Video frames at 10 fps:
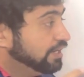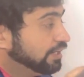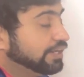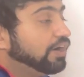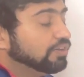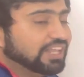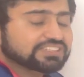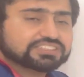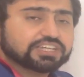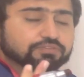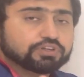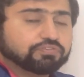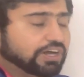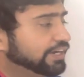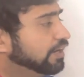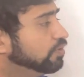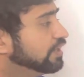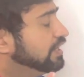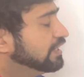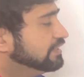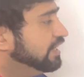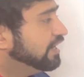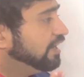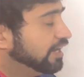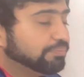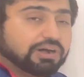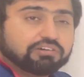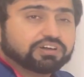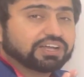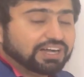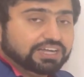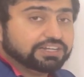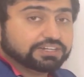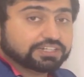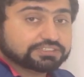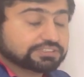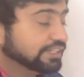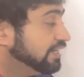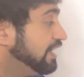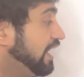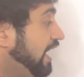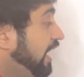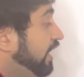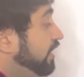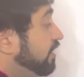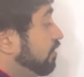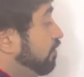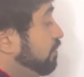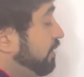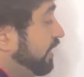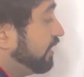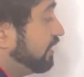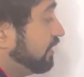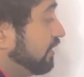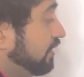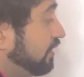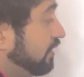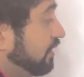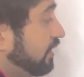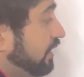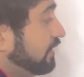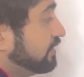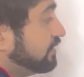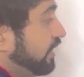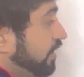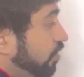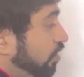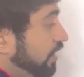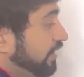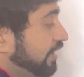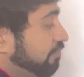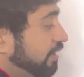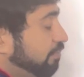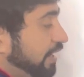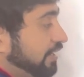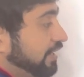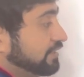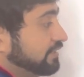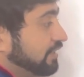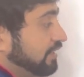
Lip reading: Now, let's say we find out their high power, high interest, and we make in stakeholder engagement matrix,